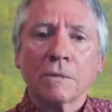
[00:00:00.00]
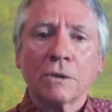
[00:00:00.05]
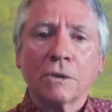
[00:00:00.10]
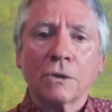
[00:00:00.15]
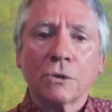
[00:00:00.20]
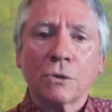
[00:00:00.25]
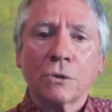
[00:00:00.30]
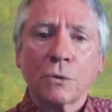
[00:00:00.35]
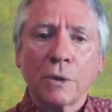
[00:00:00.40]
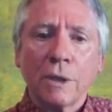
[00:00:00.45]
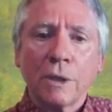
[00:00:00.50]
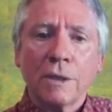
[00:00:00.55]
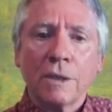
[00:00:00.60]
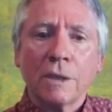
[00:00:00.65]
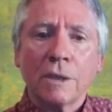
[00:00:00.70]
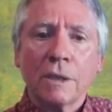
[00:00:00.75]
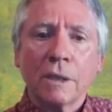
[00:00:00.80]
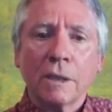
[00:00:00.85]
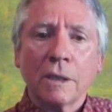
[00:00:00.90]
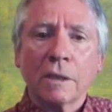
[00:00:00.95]

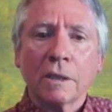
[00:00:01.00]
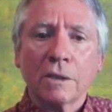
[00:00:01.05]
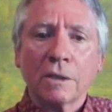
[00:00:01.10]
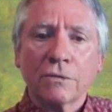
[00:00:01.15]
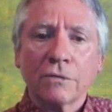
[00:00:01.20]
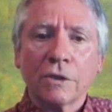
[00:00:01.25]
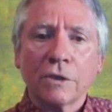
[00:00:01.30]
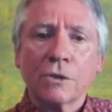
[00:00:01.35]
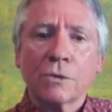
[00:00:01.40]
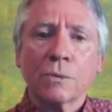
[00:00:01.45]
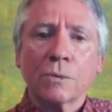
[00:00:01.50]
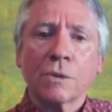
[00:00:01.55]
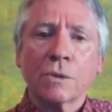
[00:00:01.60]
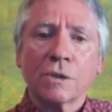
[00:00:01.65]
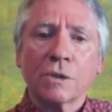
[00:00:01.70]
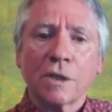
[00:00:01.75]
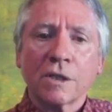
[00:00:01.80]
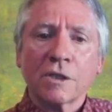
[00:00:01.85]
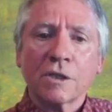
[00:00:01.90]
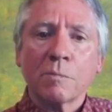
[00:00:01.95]
treating
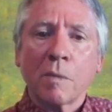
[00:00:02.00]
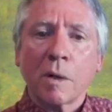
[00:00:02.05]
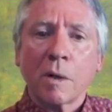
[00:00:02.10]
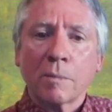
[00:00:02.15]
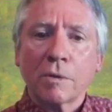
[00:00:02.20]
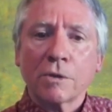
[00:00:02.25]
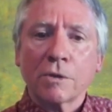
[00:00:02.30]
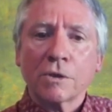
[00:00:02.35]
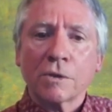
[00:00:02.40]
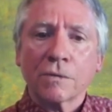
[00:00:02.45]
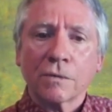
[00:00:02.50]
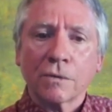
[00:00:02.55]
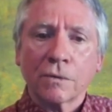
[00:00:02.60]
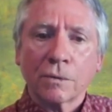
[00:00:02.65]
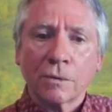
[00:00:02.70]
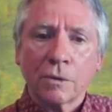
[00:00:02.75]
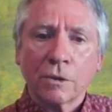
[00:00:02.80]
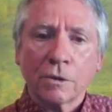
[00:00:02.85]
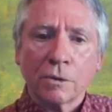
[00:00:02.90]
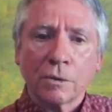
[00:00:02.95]
individuals as members of
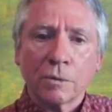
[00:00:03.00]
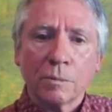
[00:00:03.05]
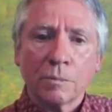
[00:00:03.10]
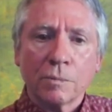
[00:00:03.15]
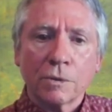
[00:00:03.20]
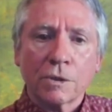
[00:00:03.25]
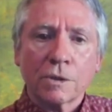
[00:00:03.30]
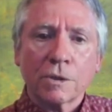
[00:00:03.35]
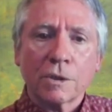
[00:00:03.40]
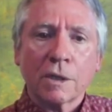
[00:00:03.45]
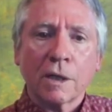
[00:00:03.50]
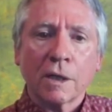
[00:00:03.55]
groups